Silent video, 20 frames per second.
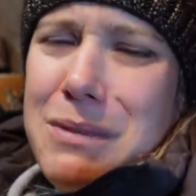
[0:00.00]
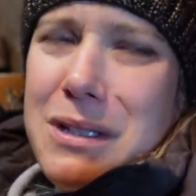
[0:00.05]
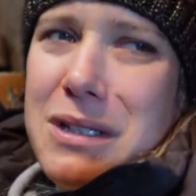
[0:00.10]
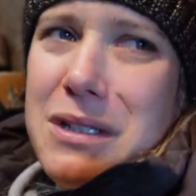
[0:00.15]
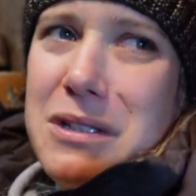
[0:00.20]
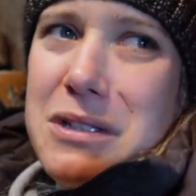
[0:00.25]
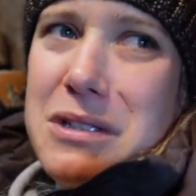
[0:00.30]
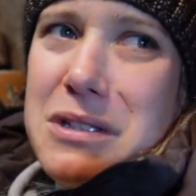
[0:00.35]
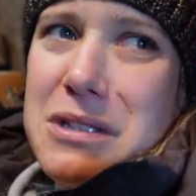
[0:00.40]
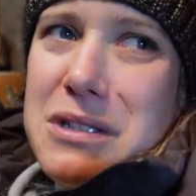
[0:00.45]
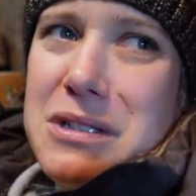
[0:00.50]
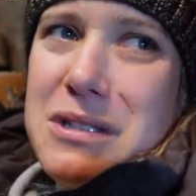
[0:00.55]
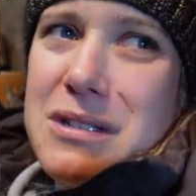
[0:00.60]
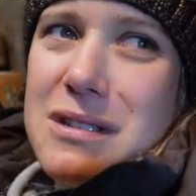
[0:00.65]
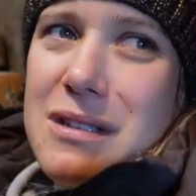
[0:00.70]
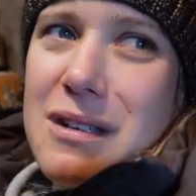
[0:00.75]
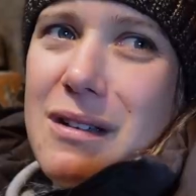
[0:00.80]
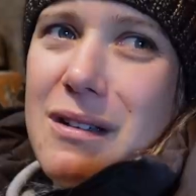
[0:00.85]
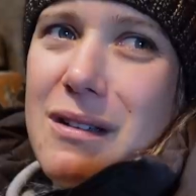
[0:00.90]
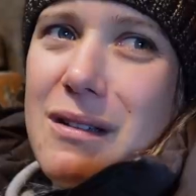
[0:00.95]

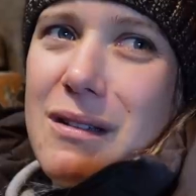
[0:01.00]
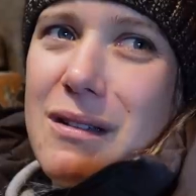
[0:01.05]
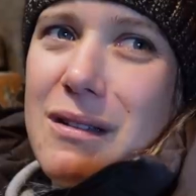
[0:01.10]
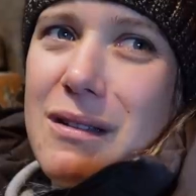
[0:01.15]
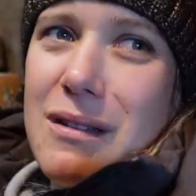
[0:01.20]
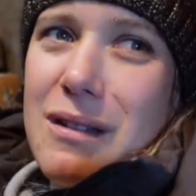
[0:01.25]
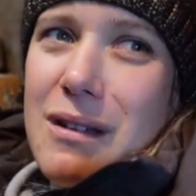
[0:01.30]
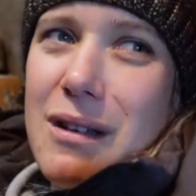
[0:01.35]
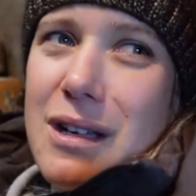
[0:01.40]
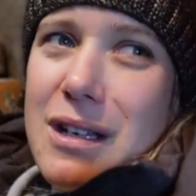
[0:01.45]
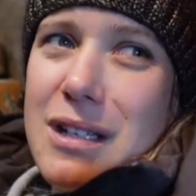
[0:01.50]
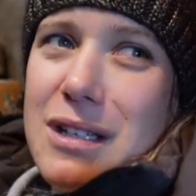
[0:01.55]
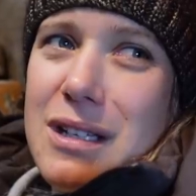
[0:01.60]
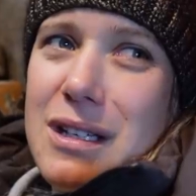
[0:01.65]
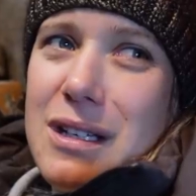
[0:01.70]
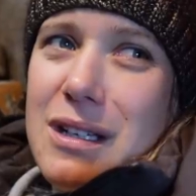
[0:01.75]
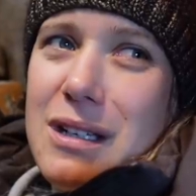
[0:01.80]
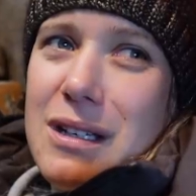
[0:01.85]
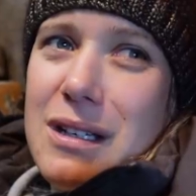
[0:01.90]
because I